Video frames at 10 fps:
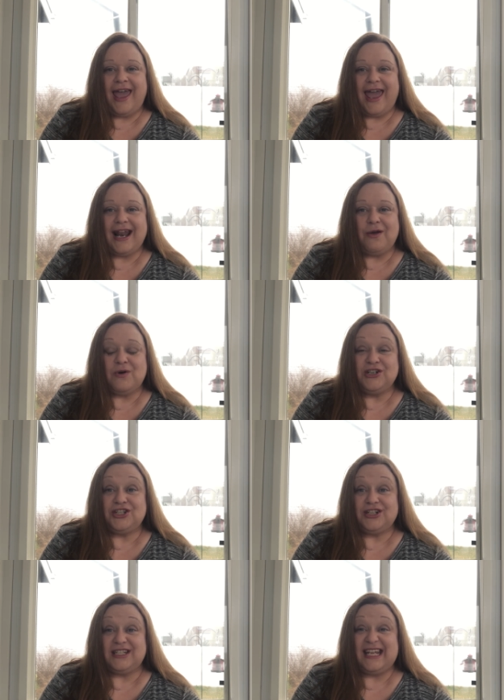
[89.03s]
and I want
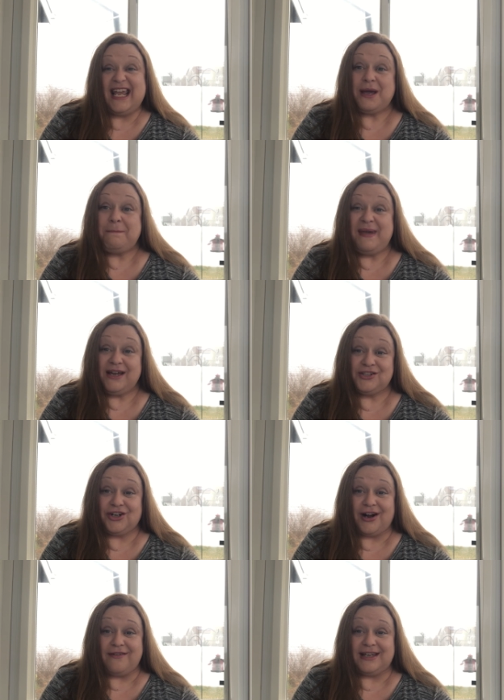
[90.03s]
you to take a
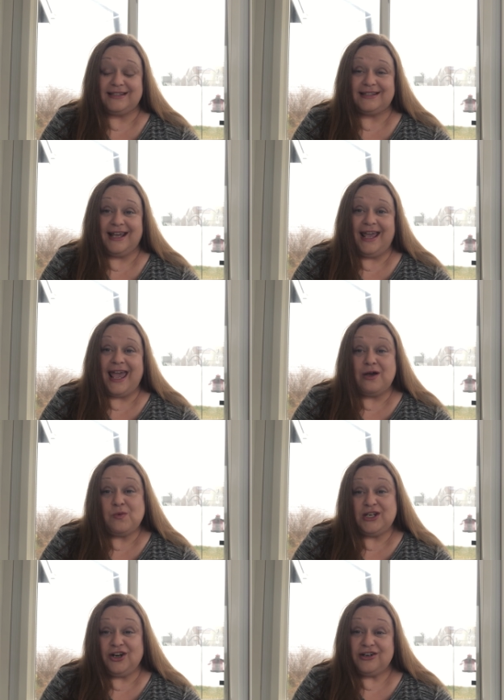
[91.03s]
picture of it. And
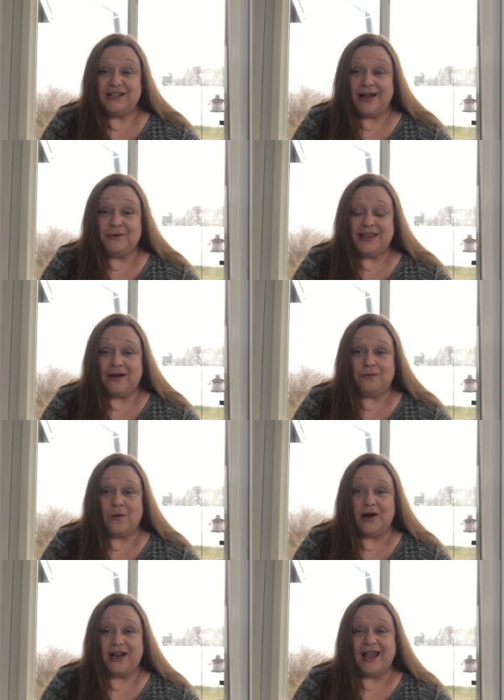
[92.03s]
when you're done with that
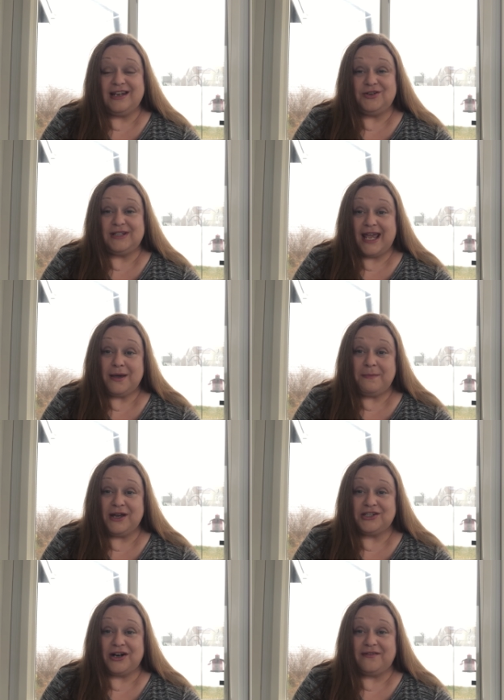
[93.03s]
fort and you take a
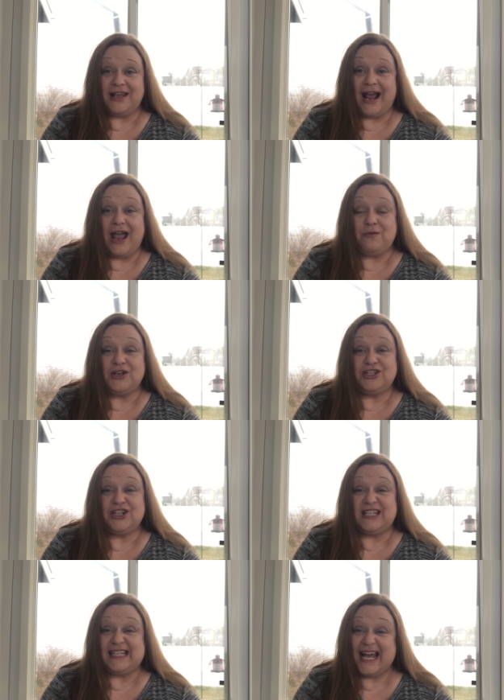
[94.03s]
picture of it, I want you
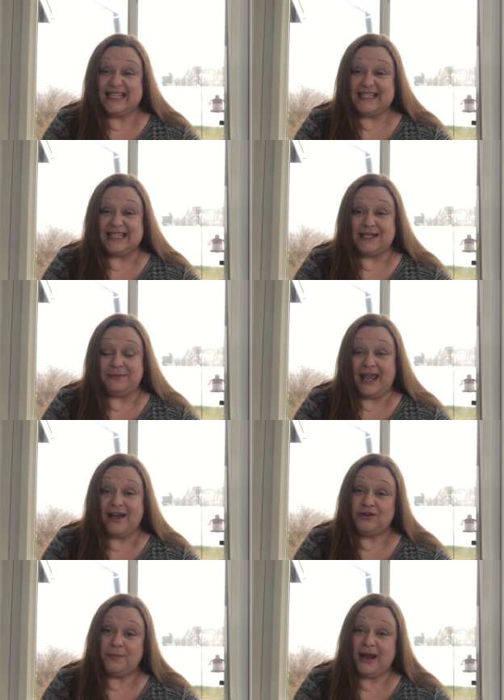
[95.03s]
to text it to me.
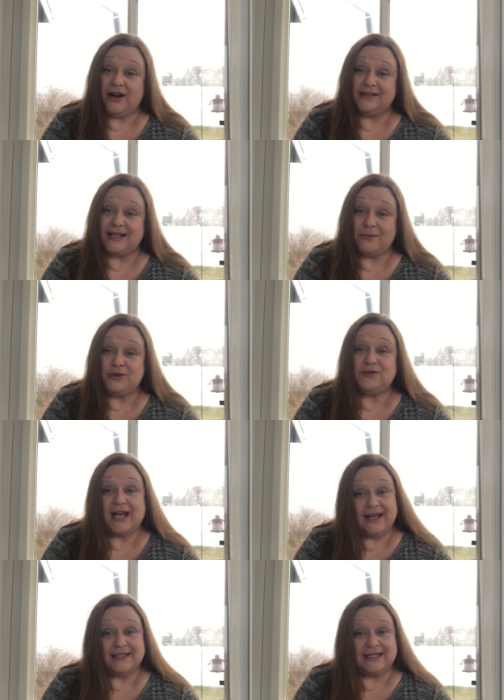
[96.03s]
Have your parents help you
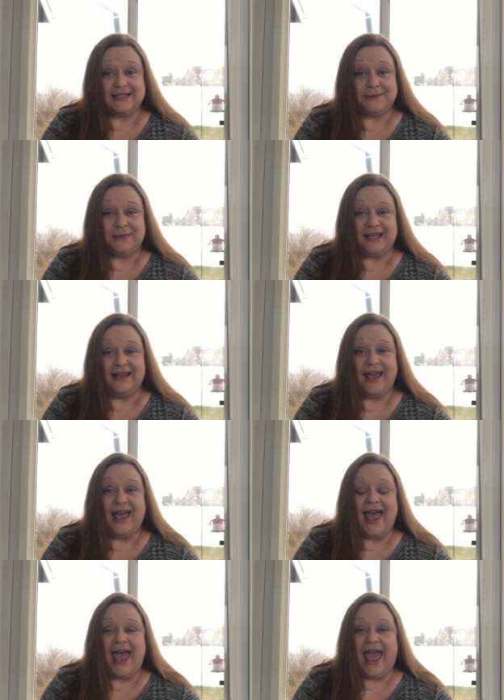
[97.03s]
text it to me.
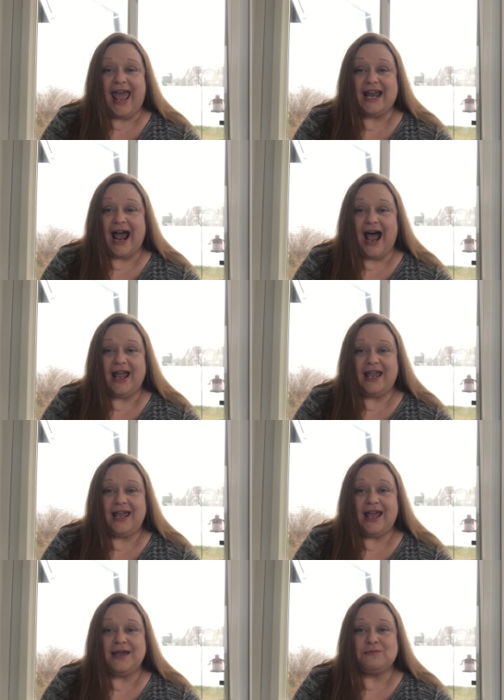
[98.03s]
And
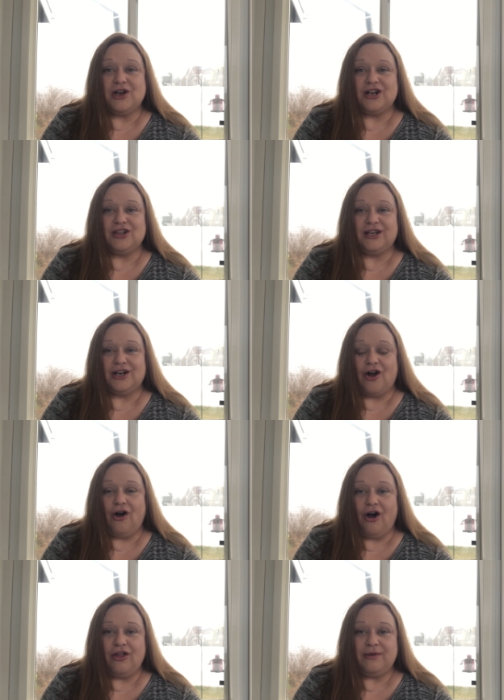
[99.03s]
I am gonna look at
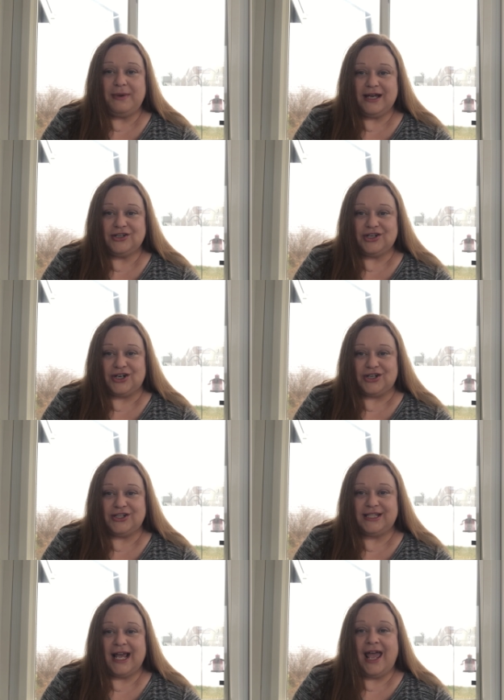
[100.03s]
all the pictures